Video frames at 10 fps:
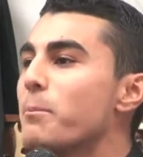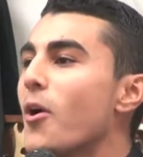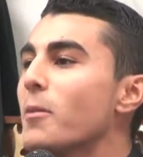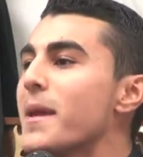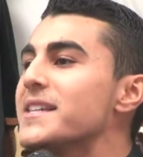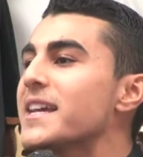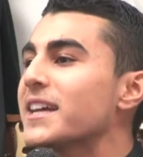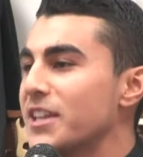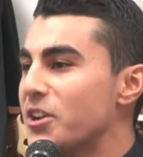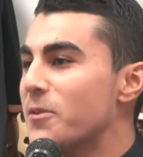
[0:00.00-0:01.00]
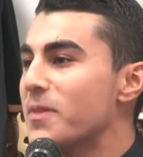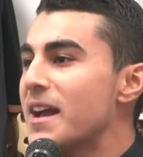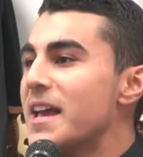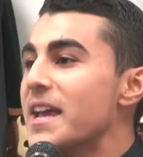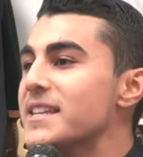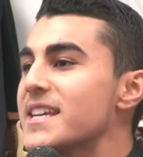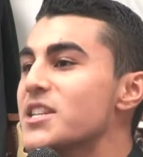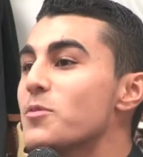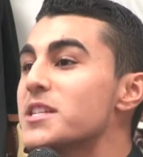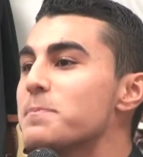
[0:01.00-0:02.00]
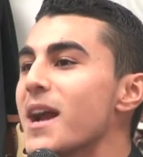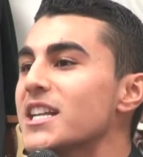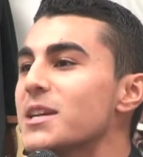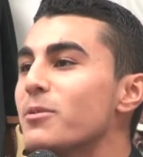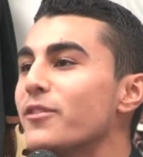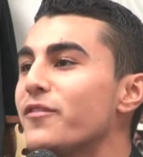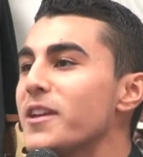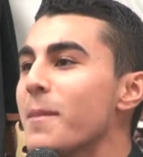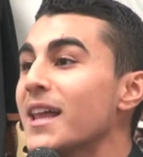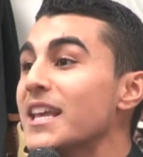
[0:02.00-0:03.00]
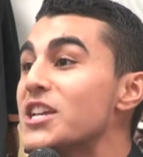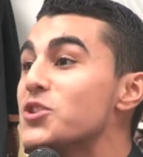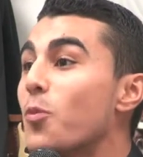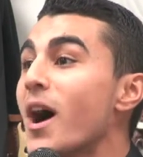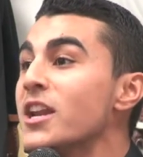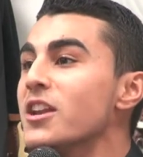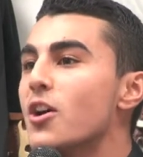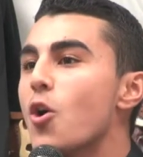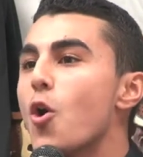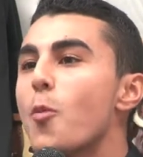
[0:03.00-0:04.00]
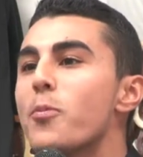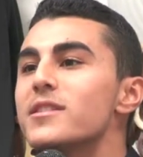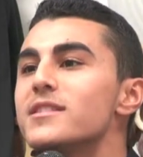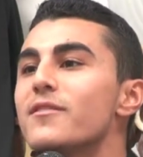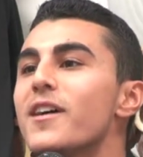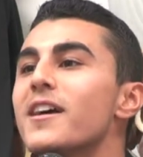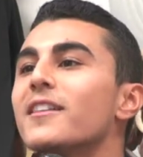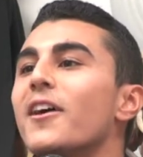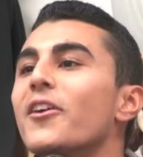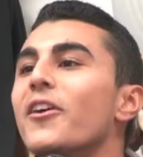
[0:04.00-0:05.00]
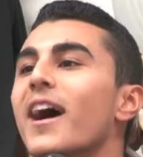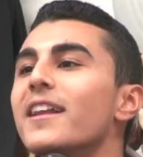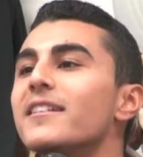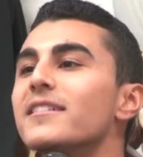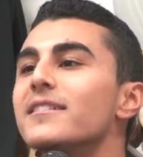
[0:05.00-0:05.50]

Paul makes it clear. He says a respectable female is one who puts a veil on her head.